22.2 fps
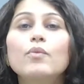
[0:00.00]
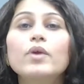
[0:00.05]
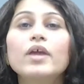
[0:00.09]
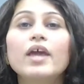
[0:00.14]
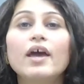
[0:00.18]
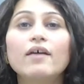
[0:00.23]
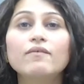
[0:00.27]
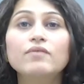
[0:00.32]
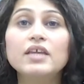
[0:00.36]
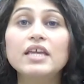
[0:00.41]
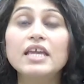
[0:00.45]
we
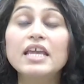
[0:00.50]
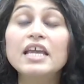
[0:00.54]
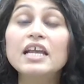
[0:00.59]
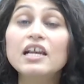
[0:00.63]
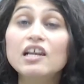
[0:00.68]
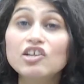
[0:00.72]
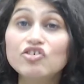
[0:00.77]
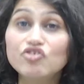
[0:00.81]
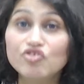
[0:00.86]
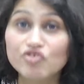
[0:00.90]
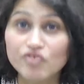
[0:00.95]
have the
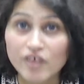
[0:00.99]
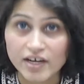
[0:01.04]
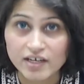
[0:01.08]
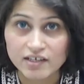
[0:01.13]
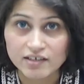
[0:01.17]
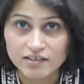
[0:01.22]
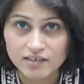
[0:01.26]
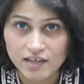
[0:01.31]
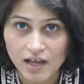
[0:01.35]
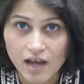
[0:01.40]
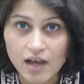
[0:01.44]
English
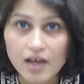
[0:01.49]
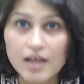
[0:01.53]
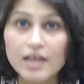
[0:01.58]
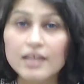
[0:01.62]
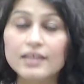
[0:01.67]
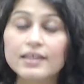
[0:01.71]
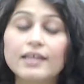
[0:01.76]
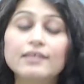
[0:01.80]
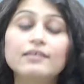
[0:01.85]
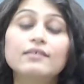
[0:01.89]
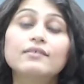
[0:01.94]
Renaissance,
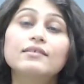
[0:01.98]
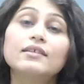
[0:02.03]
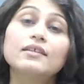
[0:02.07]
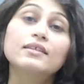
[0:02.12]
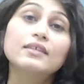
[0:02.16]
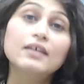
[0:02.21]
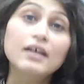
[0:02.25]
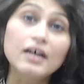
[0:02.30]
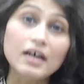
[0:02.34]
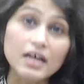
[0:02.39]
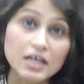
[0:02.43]
that is the
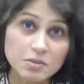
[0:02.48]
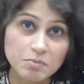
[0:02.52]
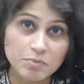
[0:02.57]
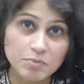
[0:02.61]
third